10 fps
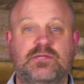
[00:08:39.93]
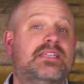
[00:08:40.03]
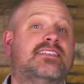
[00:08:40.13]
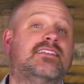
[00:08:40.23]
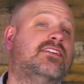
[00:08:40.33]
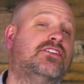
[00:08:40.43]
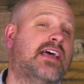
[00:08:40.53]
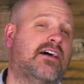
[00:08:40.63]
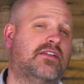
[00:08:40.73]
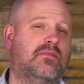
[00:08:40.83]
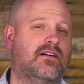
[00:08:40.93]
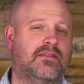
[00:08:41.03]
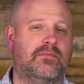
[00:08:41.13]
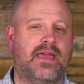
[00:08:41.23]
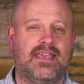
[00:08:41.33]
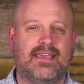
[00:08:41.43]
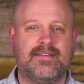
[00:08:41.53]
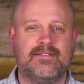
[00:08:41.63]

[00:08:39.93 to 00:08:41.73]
be singled out among the many.